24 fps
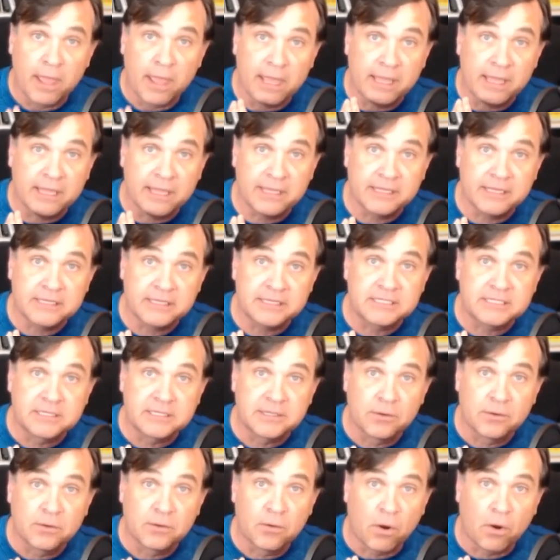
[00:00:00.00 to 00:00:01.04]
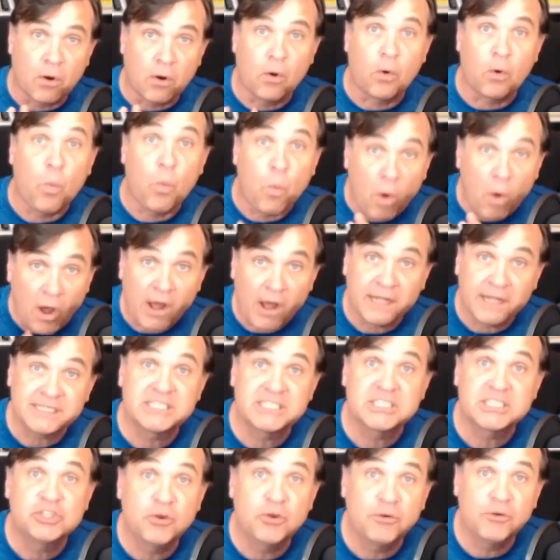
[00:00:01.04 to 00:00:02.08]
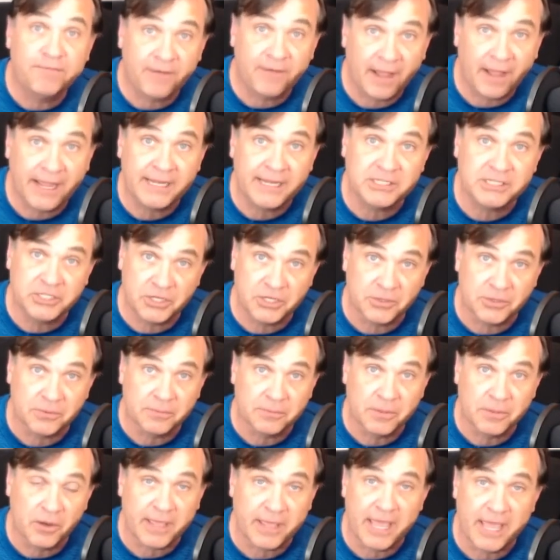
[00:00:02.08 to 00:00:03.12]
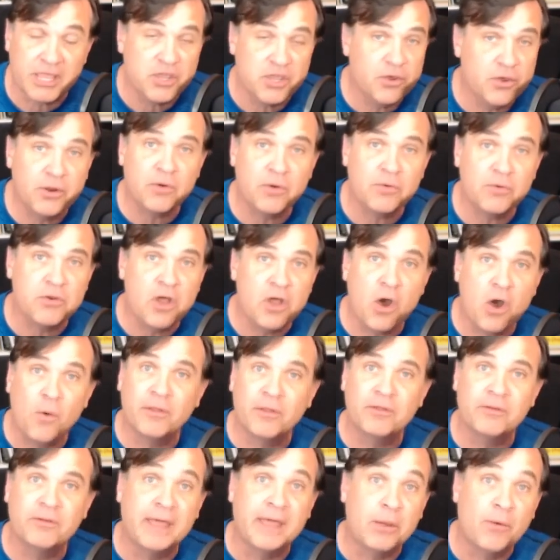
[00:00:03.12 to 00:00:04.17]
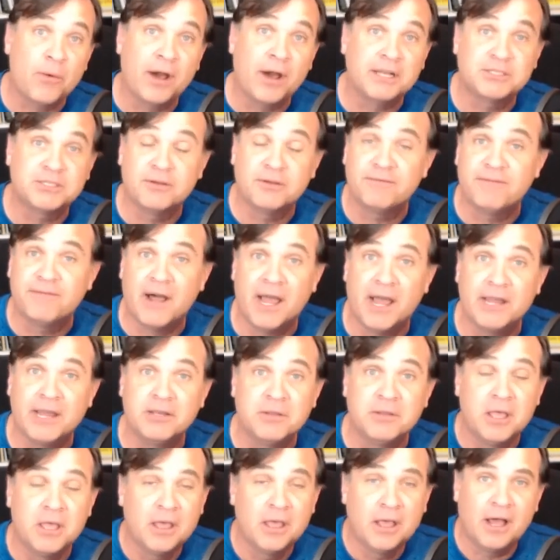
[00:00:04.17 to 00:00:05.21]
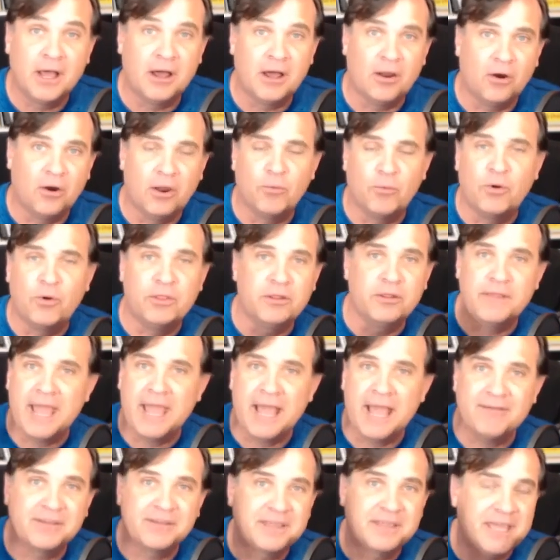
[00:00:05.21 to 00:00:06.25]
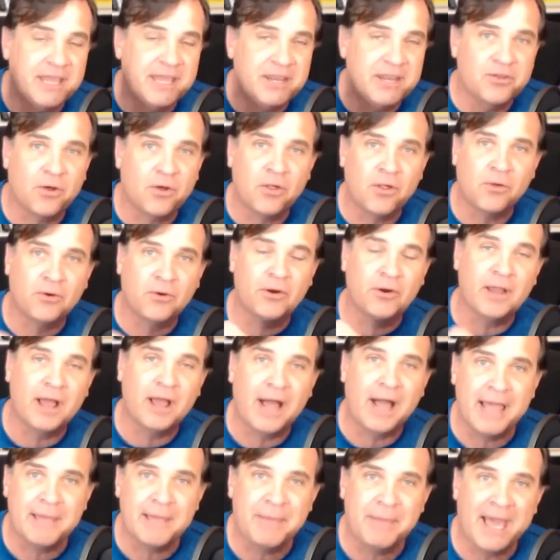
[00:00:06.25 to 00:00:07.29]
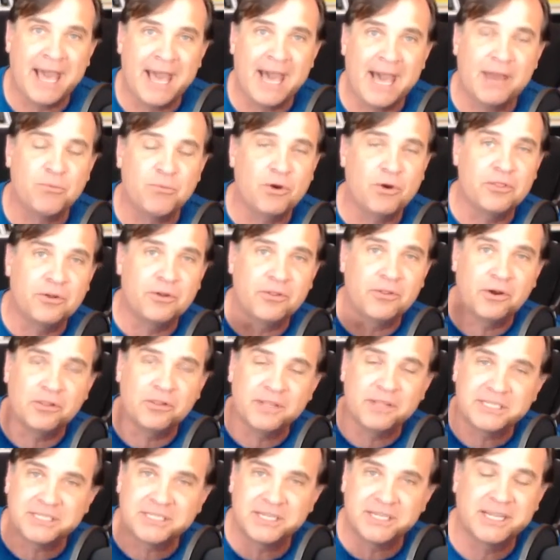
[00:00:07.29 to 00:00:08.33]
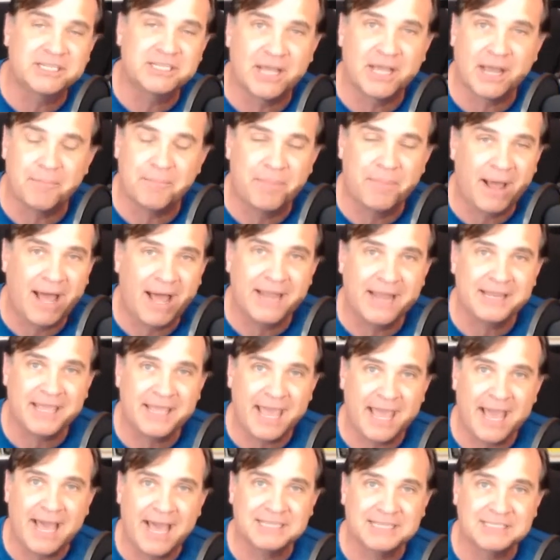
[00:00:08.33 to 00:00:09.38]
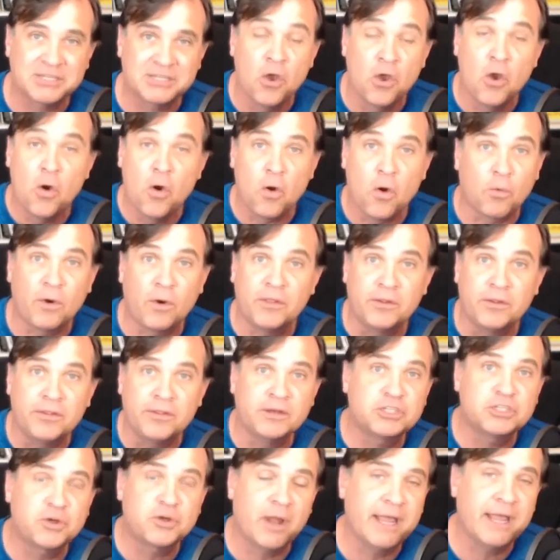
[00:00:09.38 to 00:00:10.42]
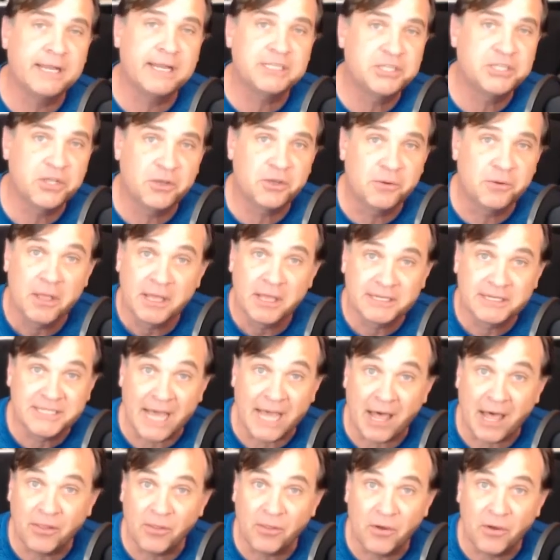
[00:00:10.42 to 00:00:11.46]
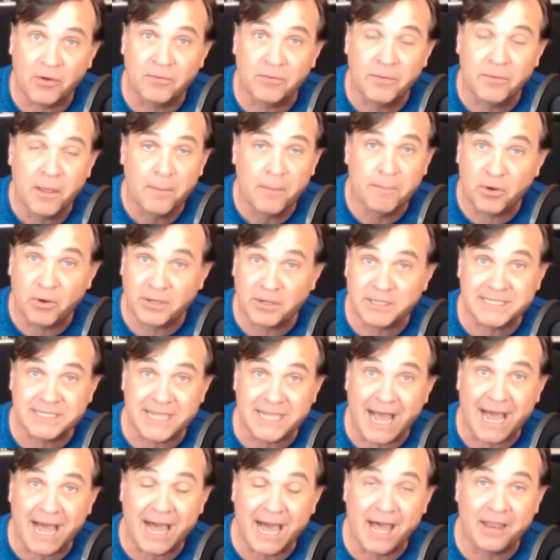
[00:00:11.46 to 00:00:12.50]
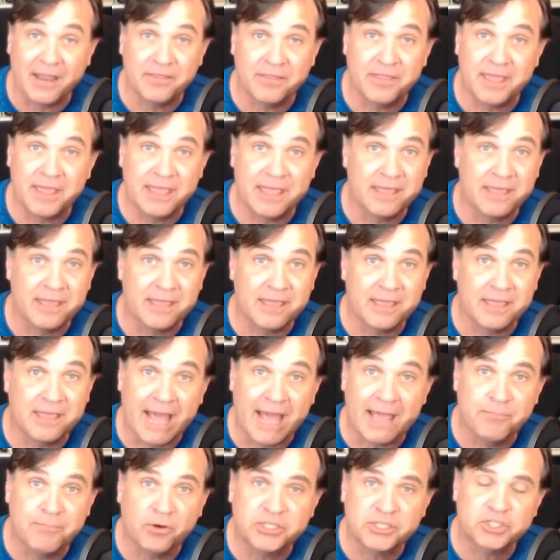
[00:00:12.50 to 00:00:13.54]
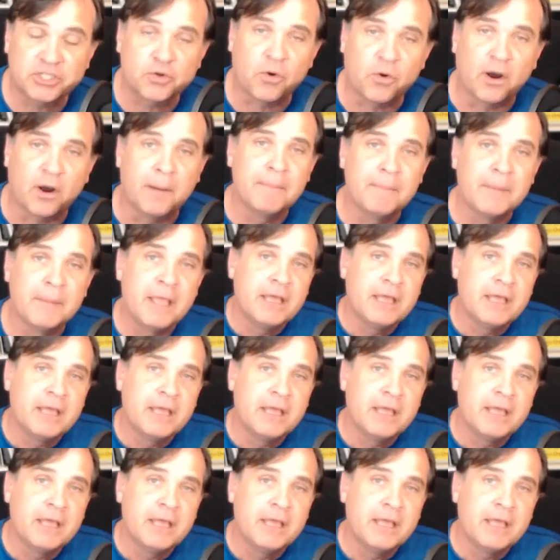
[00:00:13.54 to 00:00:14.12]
is or wants to find you, okay? You don't know whether they want to find, or whether they have a Kindle or an iPad, whether they're listening to a podcast, or whether they're trying to download books on the iBookstore.